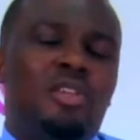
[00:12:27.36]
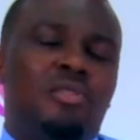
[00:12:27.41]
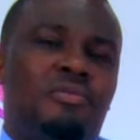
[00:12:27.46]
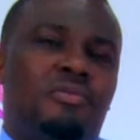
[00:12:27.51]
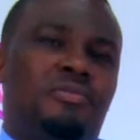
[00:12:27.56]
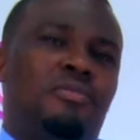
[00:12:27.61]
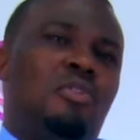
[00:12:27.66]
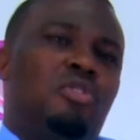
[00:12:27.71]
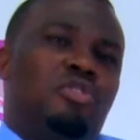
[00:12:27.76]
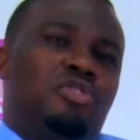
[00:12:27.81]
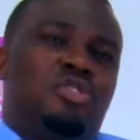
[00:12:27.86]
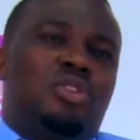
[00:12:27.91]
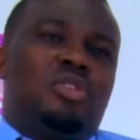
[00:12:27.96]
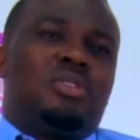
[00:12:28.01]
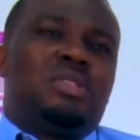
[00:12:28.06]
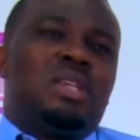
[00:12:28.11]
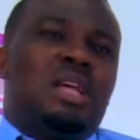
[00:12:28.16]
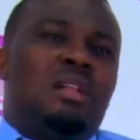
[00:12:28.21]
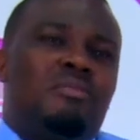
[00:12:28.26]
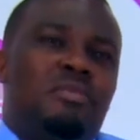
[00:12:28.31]
of force
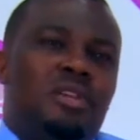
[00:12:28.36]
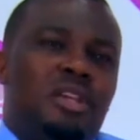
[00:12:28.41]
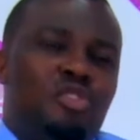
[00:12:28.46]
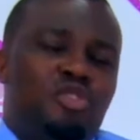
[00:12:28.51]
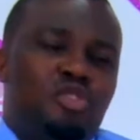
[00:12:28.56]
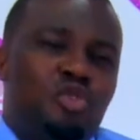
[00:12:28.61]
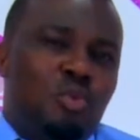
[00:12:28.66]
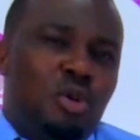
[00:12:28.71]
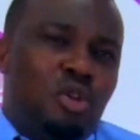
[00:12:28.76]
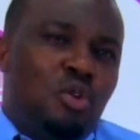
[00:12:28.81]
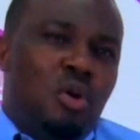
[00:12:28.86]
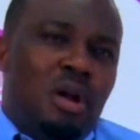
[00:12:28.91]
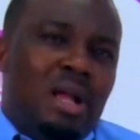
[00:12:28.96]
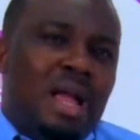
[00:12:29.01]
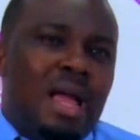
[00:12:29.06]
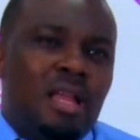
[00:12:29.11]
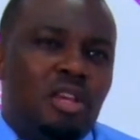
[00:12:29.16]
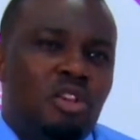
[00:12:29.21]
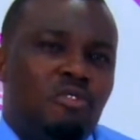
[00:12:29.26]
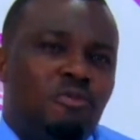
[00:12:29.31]
yourself into it, or
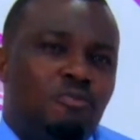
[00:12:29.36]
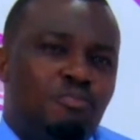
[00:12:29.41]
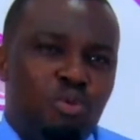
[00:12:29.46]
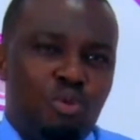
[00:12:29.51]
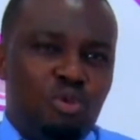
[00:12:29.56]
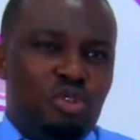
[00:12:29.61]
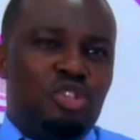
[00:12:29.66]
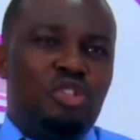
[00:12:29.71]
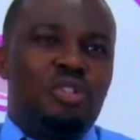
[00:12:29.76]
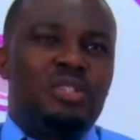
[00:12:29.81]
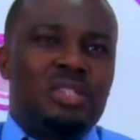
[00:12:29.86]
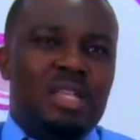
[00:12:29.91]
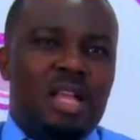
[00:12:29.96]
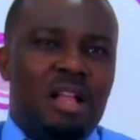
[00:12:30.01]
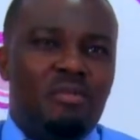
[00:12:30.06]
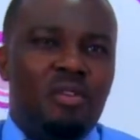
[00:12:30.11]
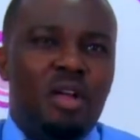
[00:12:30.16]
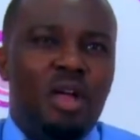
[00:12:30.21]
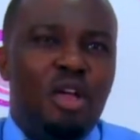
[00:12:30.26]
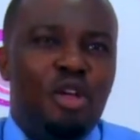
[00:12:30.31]
kind of push
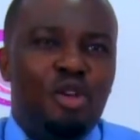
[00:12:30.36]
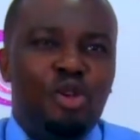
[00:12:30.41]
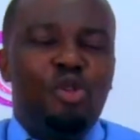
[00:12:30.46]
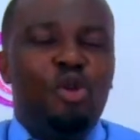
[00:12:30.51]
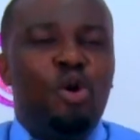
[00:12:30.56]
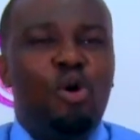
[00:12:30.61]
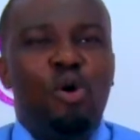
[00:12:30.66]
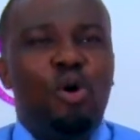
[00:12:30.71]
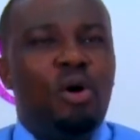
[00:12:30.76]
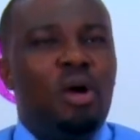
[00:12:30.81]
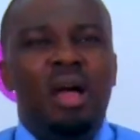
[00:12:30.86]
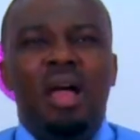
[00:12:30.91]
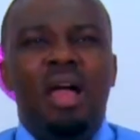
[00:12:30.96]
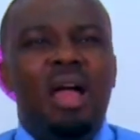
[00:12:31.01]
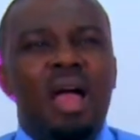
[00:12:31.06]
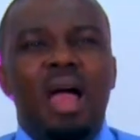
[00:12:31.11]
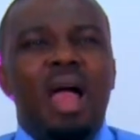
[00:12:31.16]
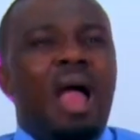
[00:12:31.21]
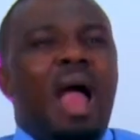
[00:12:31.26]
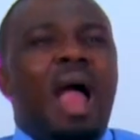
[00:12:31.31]
yourself. You know,
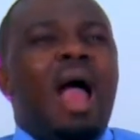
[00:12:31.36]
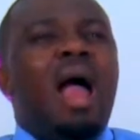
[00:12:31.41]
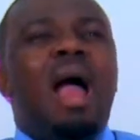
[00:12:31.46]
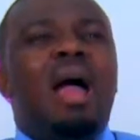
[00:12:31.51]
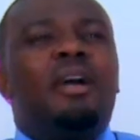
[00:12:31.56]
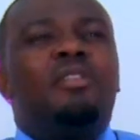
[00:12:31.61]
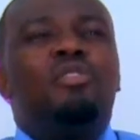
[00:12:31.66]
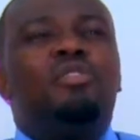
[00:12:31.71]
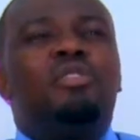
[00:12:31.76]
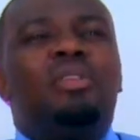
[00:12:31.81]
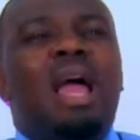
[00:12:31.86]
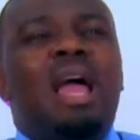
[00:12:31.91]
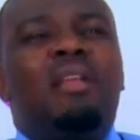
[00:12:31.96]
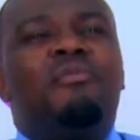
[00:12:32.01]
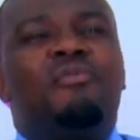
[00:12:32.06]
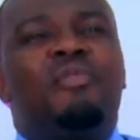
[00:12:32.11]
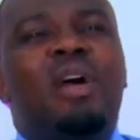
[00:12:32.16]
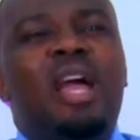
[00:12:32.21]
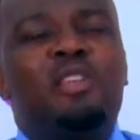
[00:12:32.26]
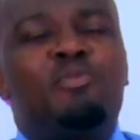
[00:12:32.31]
I don't
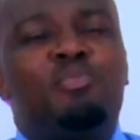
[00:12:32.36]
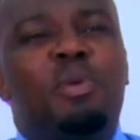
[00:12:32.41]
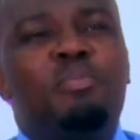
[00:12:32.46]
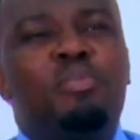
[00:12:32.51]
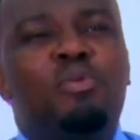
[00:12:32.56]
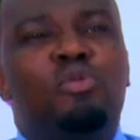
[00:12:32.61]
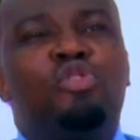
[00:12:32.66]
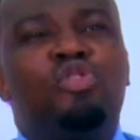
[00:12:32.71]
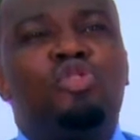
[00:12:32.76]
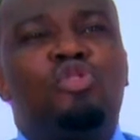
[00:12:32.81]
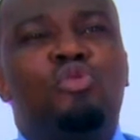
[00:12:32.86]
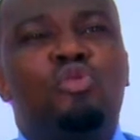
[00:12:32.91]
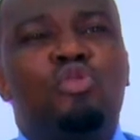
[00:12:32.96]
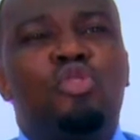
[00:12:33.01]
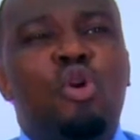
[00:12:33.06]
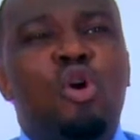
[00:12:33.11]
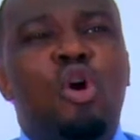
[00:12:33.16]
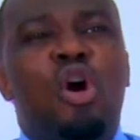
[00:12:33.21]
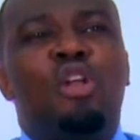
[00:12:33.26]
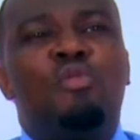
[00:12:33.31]
advise people to
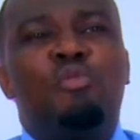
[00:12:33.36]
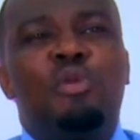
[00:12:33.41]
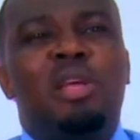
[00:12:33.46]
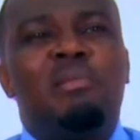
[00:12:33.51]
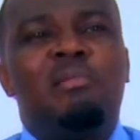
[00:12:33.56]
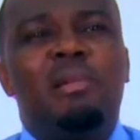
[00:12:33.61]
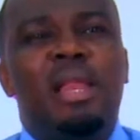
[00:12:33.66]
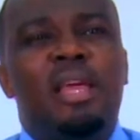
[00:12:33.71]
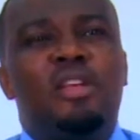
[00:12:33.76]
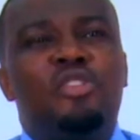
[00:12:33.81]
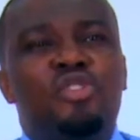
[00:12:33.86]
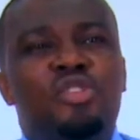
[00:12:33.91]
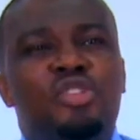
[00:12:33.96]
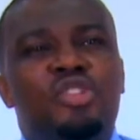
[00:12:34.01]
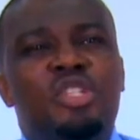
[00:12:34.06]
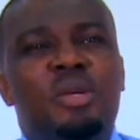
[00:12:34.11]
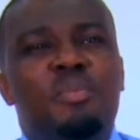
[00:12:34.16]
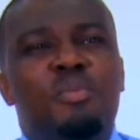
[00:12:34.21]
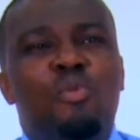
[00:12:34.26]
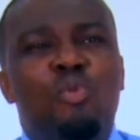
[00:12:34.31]
go on with a
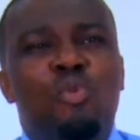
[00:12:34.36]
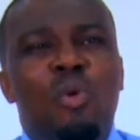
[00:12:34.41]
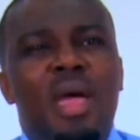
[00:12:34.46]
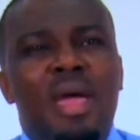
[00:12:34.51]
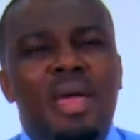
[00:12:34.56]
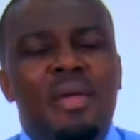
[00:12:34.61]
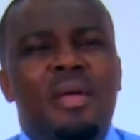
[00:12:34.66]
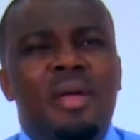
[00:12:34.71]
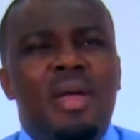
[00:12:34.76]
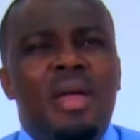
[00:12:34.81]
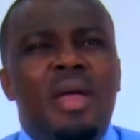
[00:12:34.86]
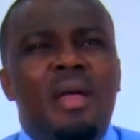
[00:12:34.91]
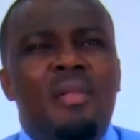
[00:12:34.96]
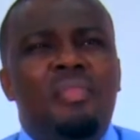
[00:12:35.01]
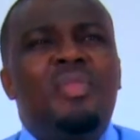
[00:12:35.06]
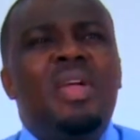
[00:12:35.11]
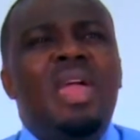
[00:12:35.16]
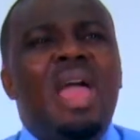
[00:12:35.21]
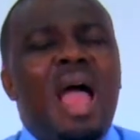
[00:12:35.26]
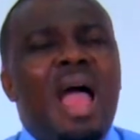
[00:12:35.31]
relationship where
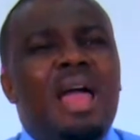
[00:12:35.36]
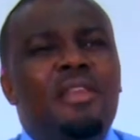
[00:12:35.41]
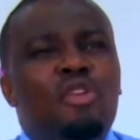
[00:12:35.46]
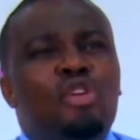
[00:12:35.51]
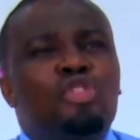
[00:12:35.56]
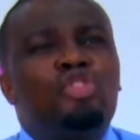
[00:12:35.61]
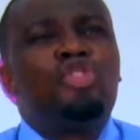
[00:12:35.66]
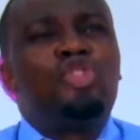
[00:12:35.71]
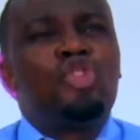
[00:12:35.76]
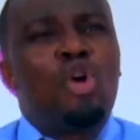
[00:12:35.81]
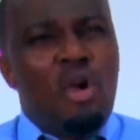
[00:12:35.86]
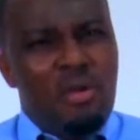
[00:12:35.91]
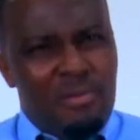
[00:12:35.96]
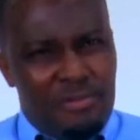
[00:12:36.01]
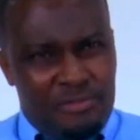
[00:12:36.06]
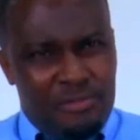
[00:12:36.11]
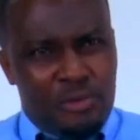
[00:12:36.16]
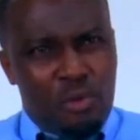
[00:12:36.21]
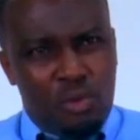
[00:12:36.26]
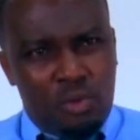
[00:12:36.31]
they are not
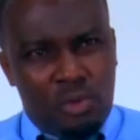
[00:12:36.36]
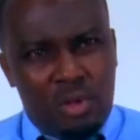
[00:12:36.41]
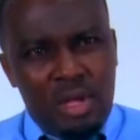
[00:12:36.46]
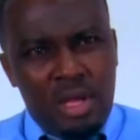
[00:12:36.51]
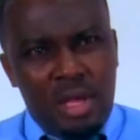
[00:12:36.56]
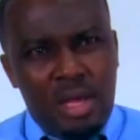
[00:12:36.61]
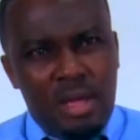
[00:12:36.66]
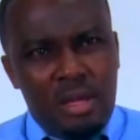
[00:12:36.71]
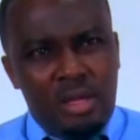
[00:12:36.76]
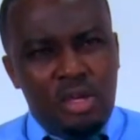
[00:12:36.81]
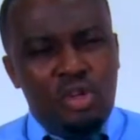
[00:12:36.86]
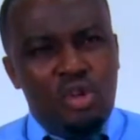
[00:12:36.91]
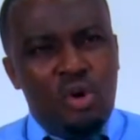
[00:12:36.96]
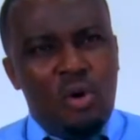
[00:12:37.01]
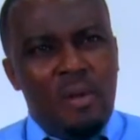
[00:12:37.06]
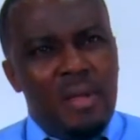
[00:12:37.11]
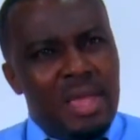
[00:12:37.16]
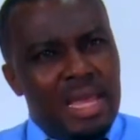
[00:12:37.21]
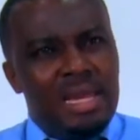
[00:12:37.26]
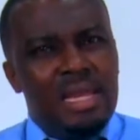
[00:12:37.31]
joyful, you
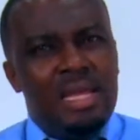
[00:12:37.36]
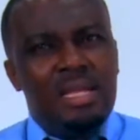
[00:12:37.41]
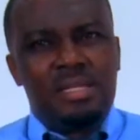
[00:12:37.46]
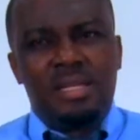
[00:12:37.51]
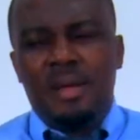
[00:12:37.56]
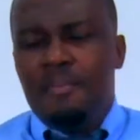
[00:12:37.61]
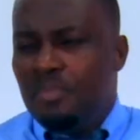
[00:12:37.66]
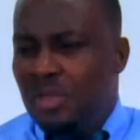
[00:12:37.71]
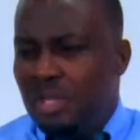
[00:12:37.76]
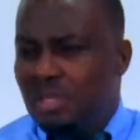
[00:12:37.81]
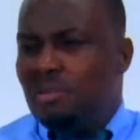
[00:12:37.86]
know, in it. It's